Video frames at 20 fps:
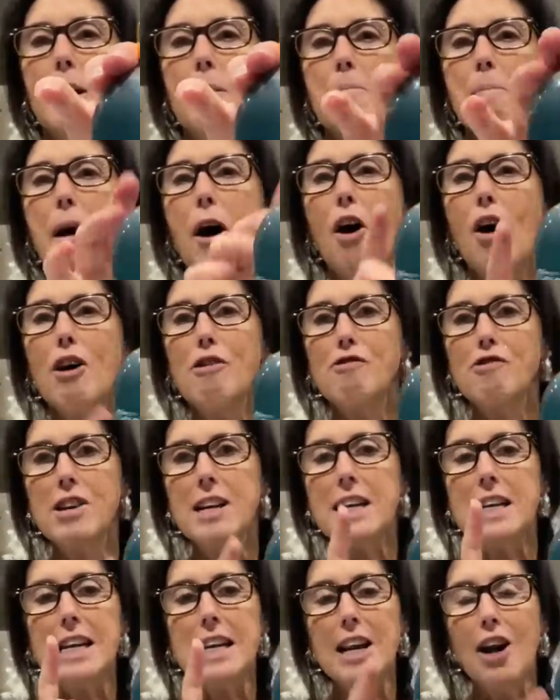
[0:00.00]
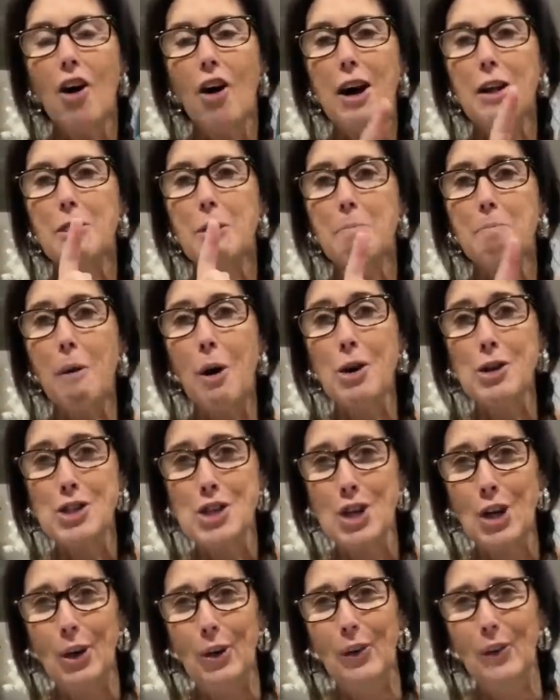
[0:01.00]
but I really like the
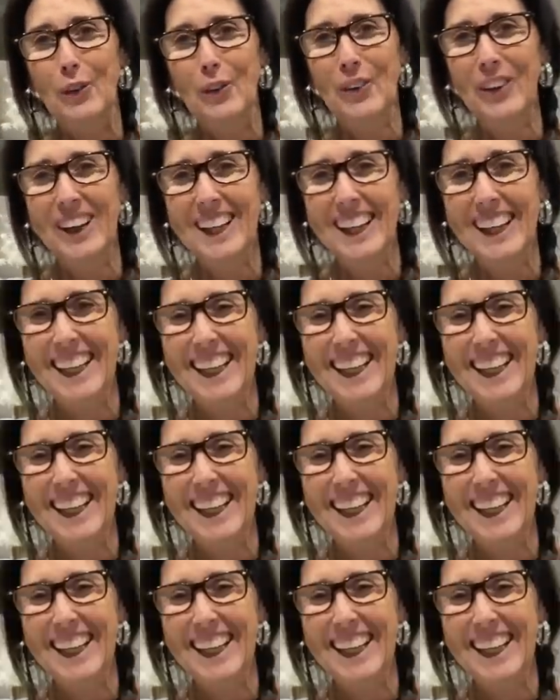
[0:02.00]
bottle.